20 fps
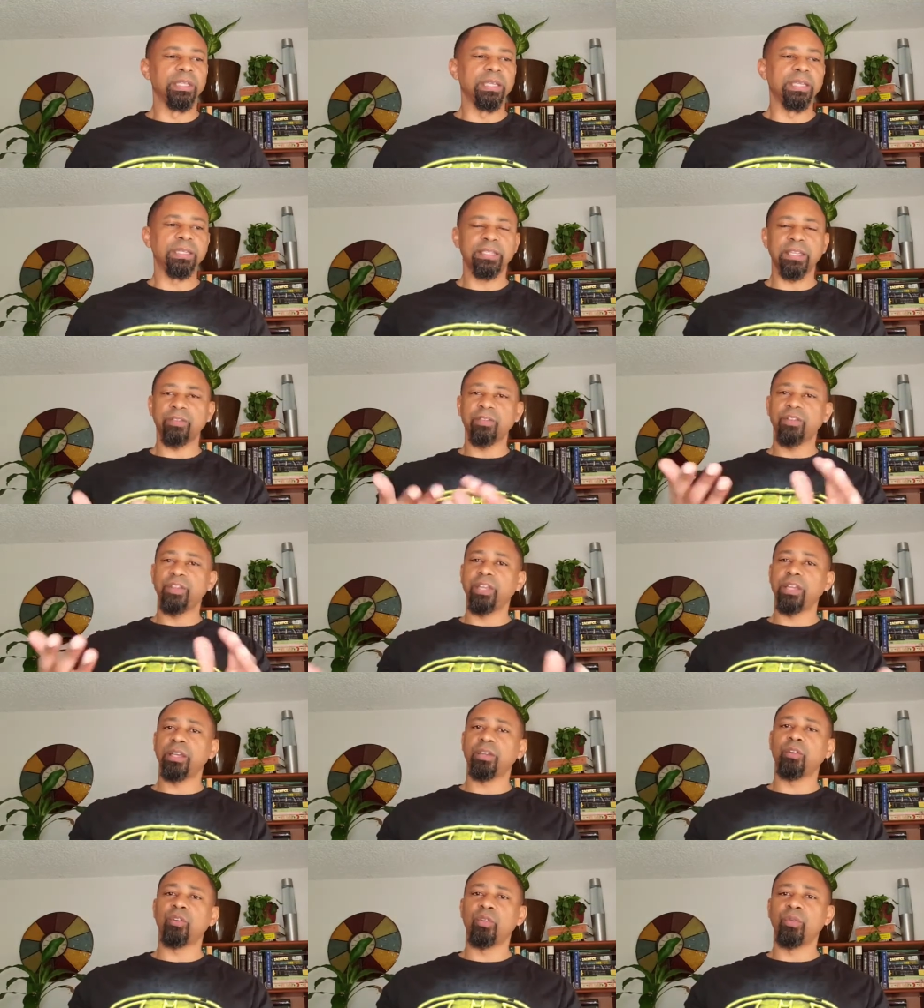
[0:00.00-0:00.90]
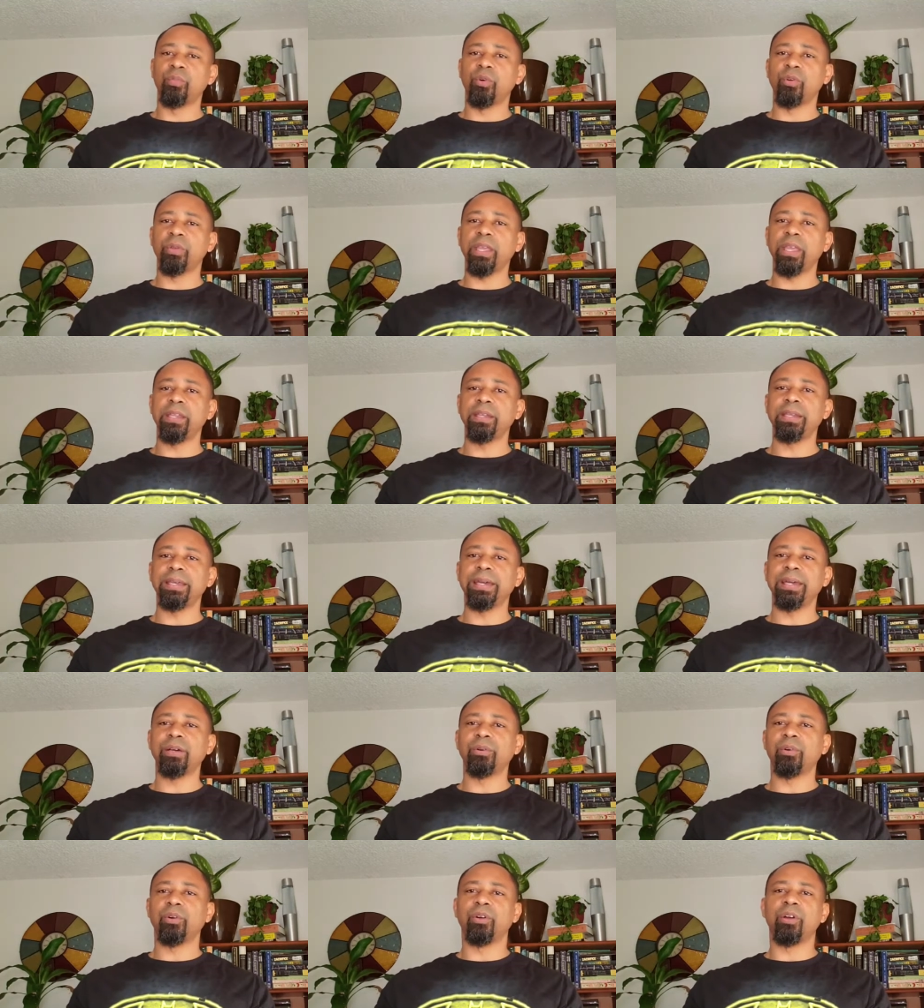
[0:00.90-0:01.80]
is everything at home okay
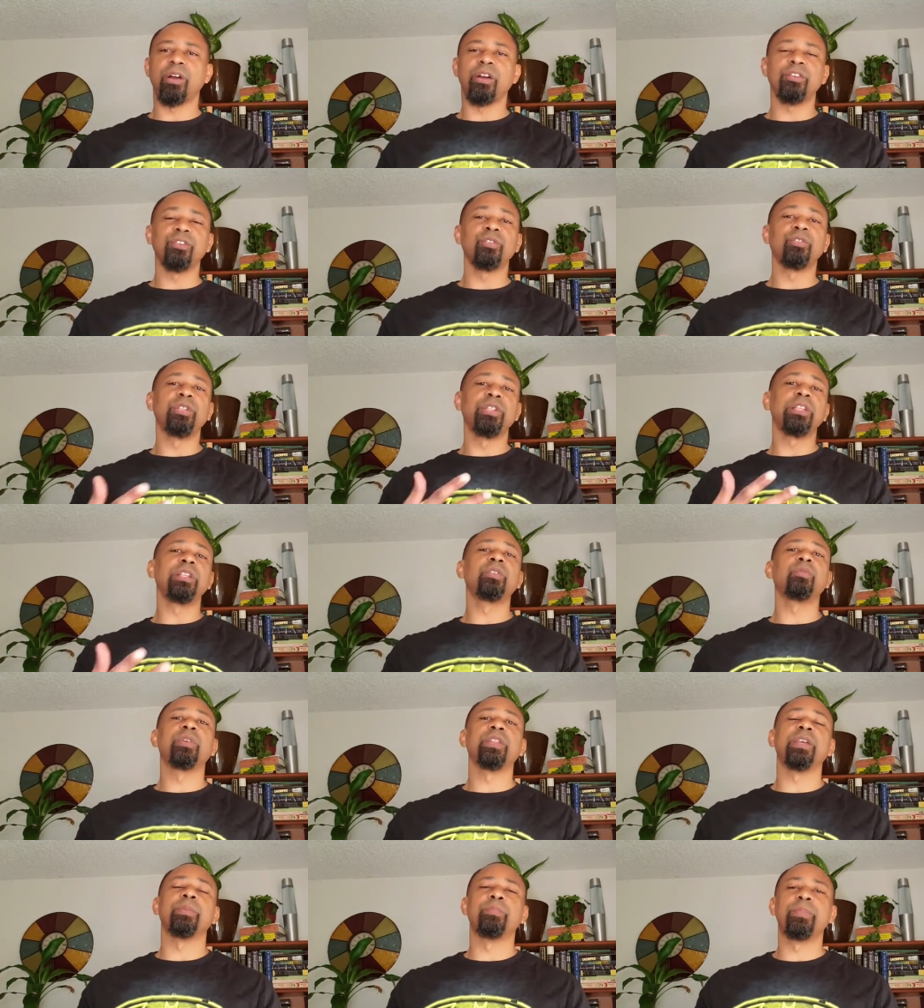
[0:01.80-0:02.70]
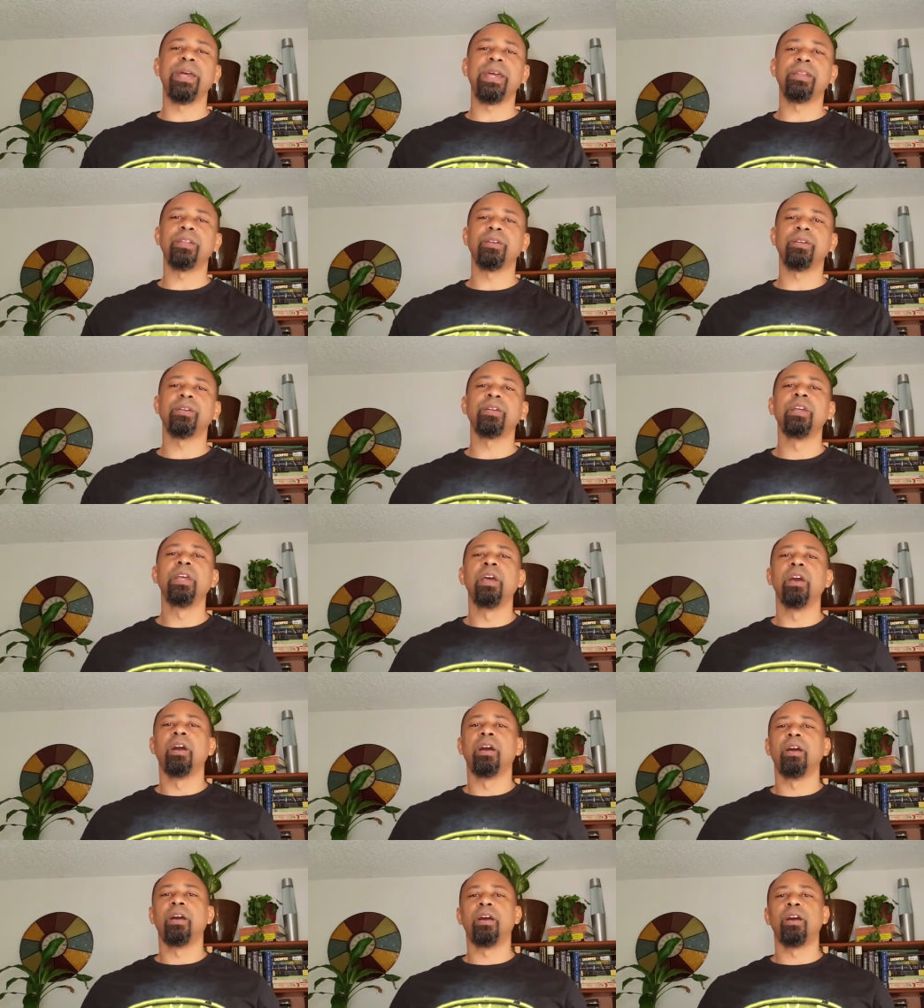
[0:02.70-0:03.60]
now, or are you dealing with it better?
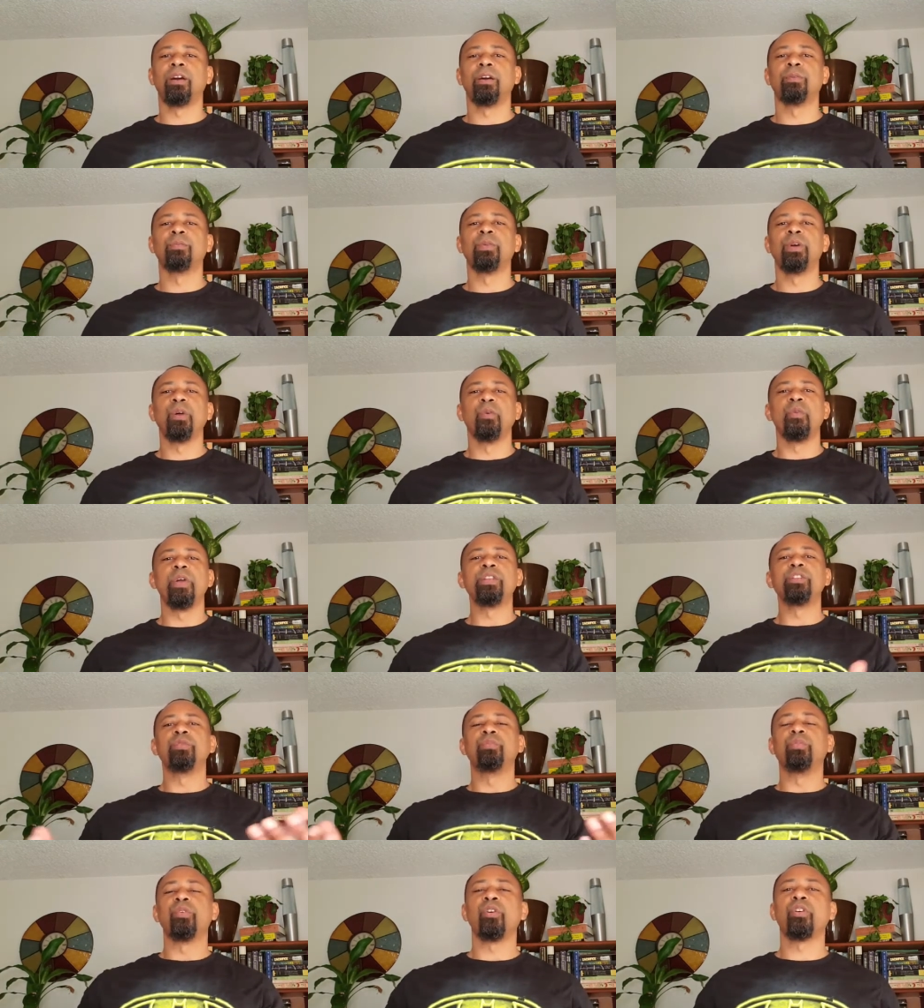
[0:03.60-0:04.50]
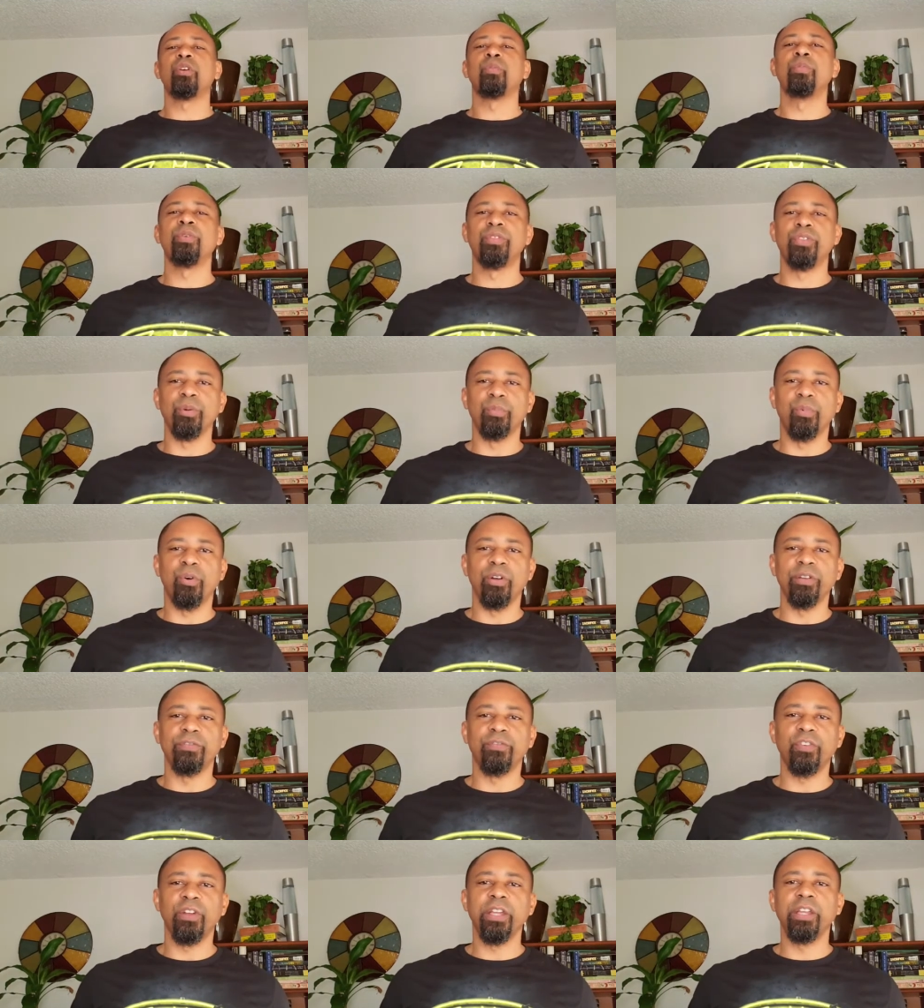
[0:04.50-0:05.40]
Um, when you broke up with your
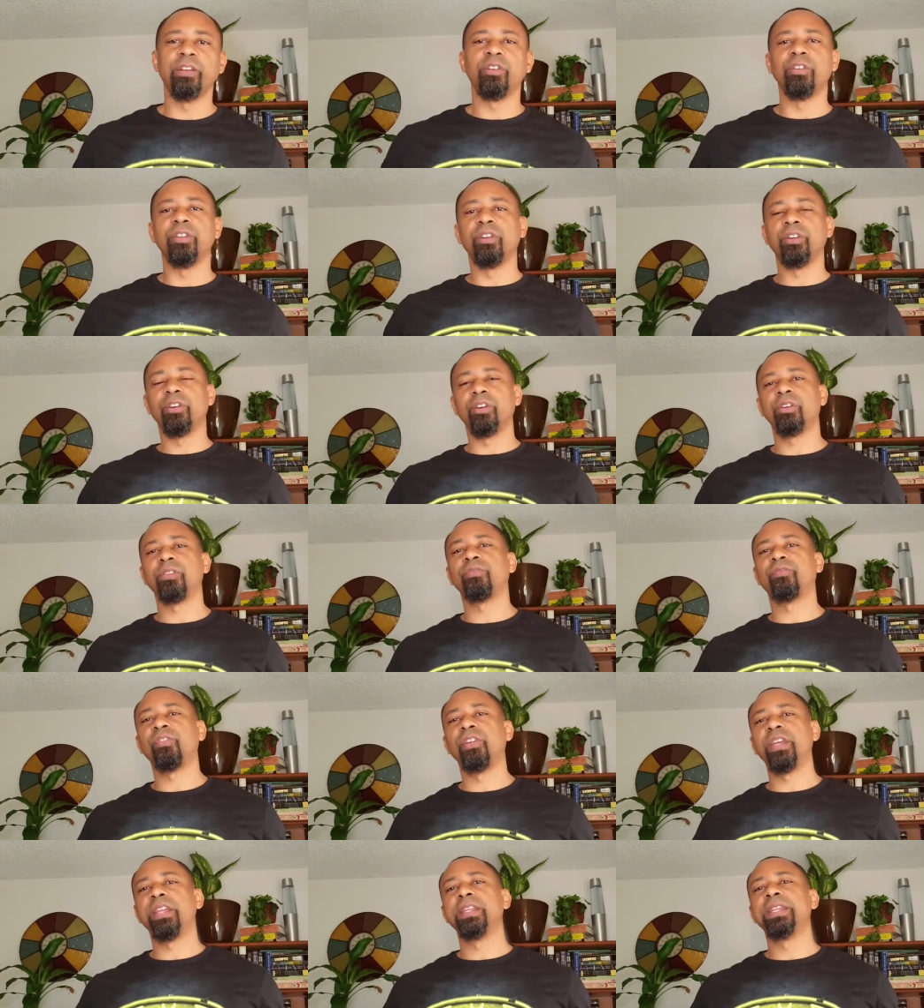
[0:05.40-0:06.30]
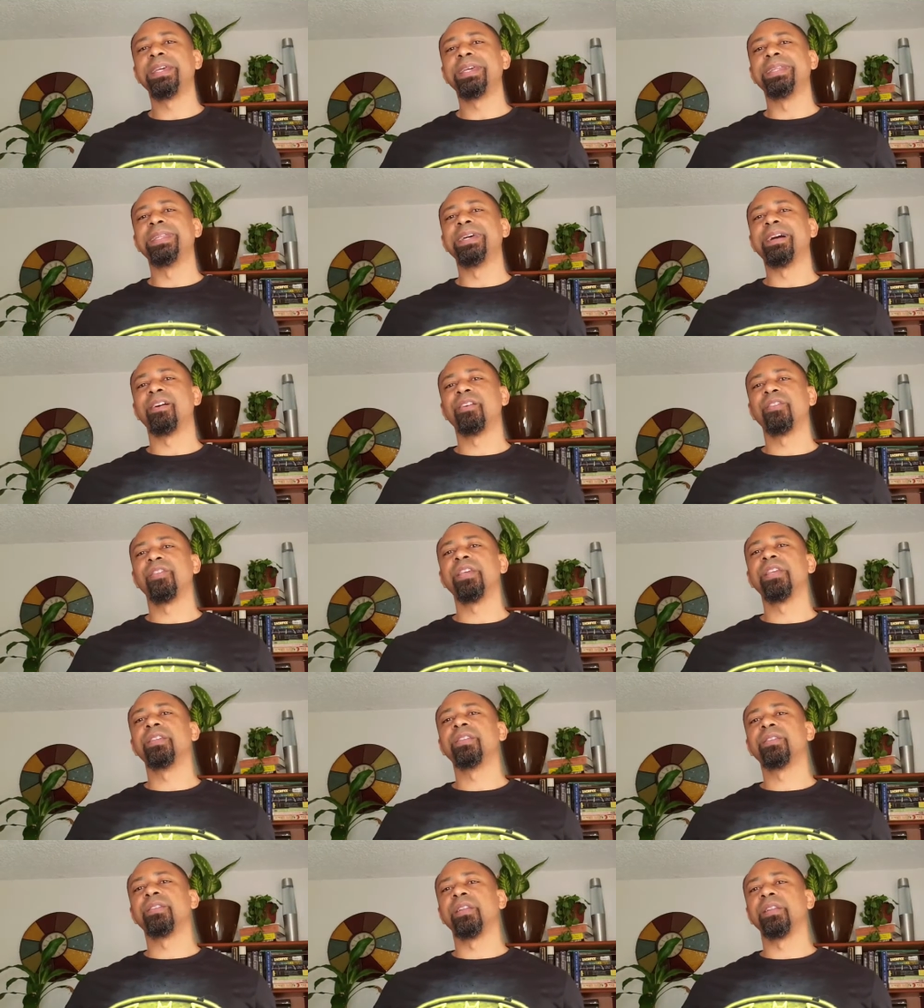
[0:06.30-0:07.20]
boyfriend or your girlfriend, are
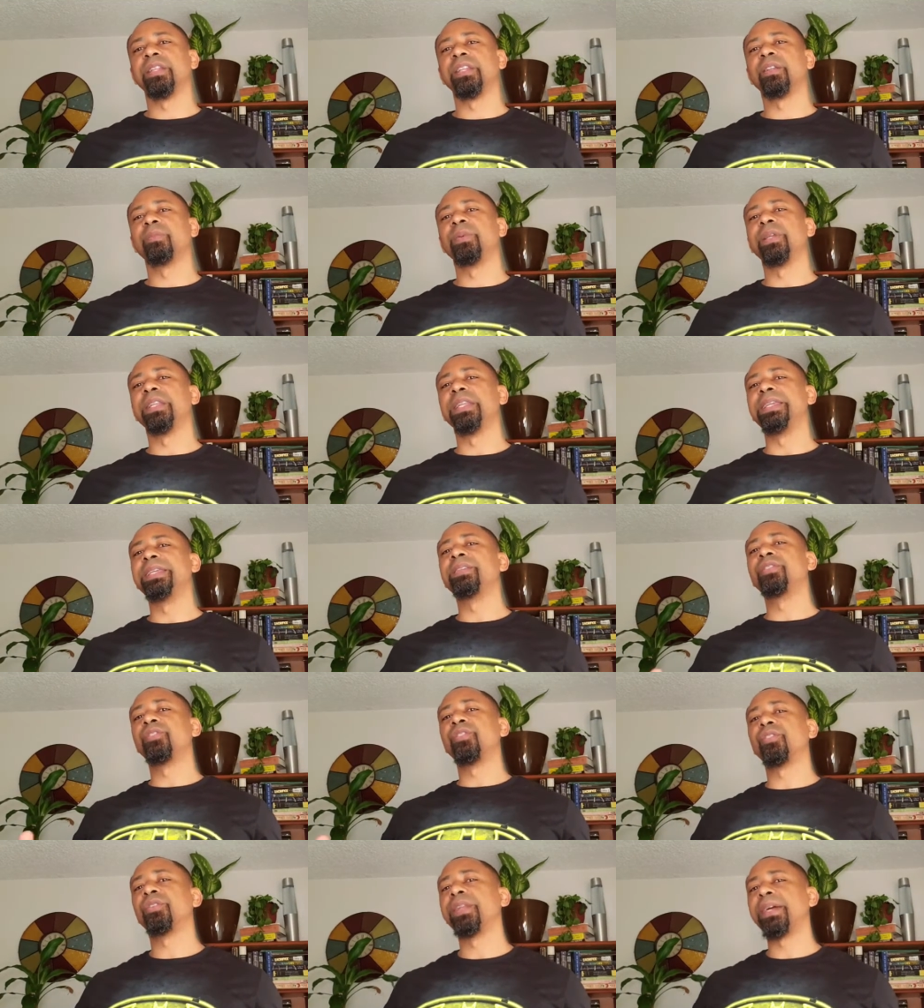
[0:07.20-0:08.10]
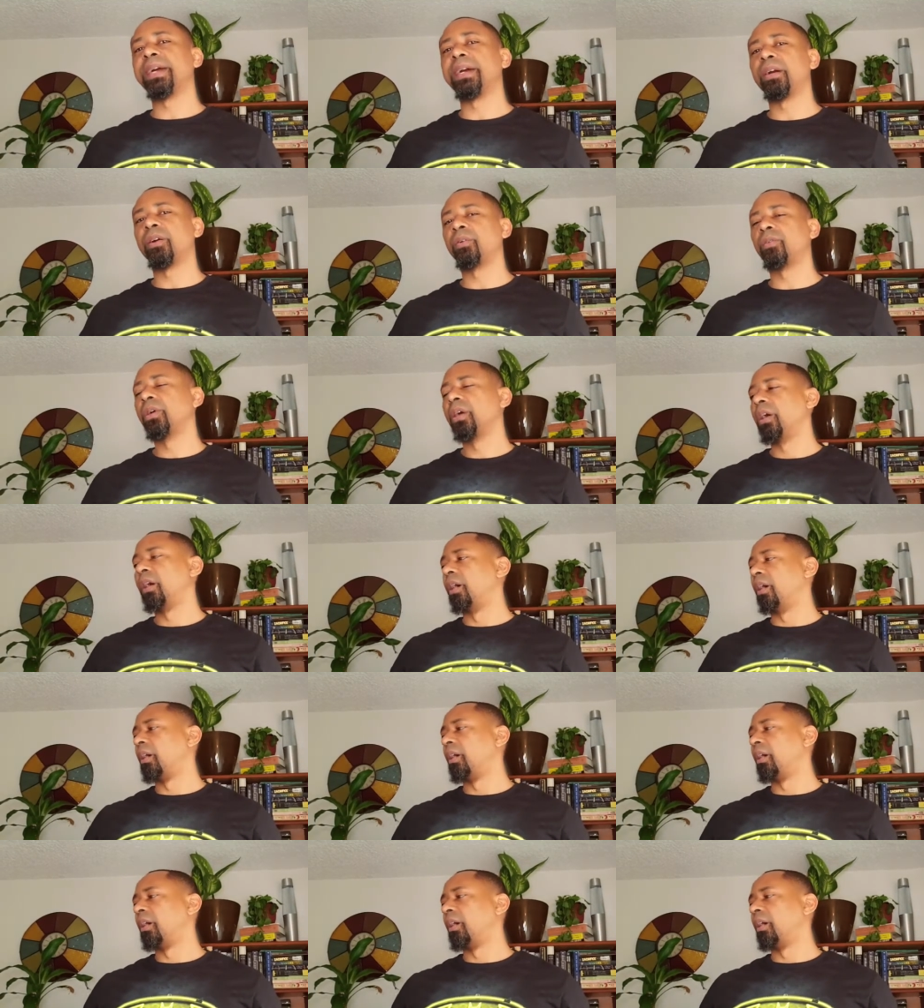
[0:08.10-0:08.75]
things a little bit easier now?